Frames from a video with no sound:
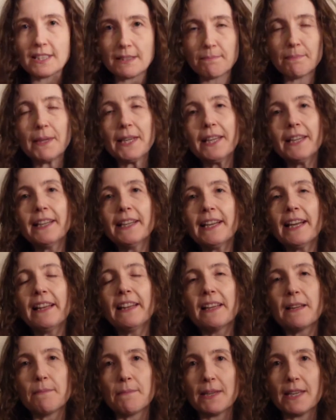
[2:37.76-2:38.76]
the
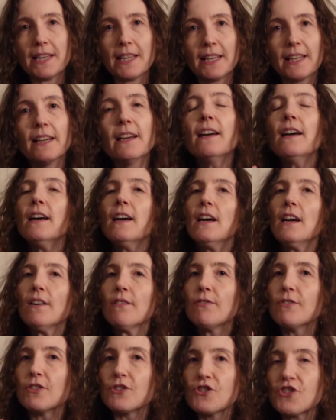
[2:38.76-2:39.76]
pianelle being
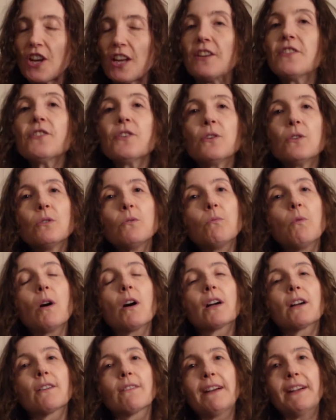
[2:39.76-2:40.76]
the gentle
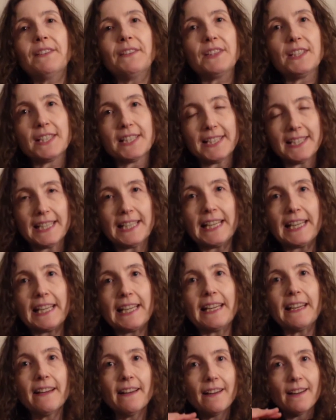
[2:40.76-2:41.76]
walk around the
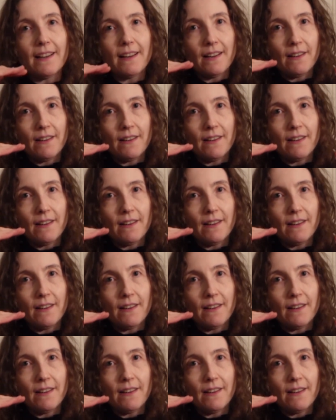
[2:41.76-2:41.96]
city,